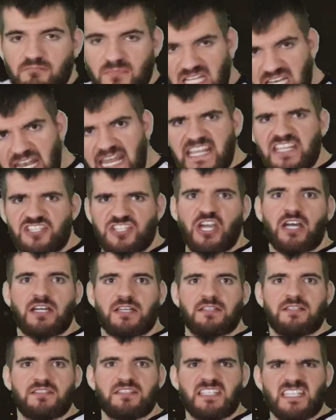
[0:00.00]
Malaysia
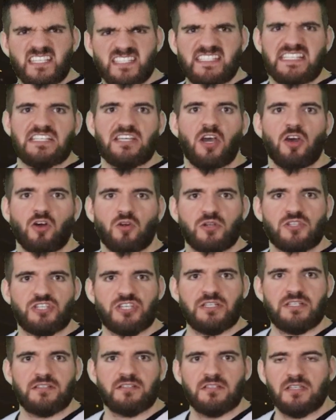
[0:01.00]
is the
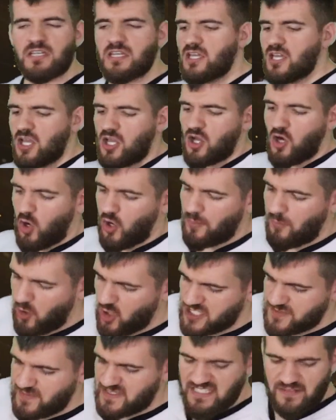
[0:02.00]
origin. Or
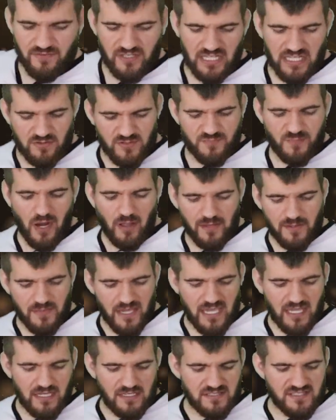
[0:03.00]
more specifically, it was probably
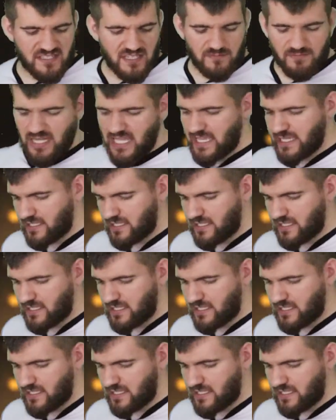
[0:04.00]
made in some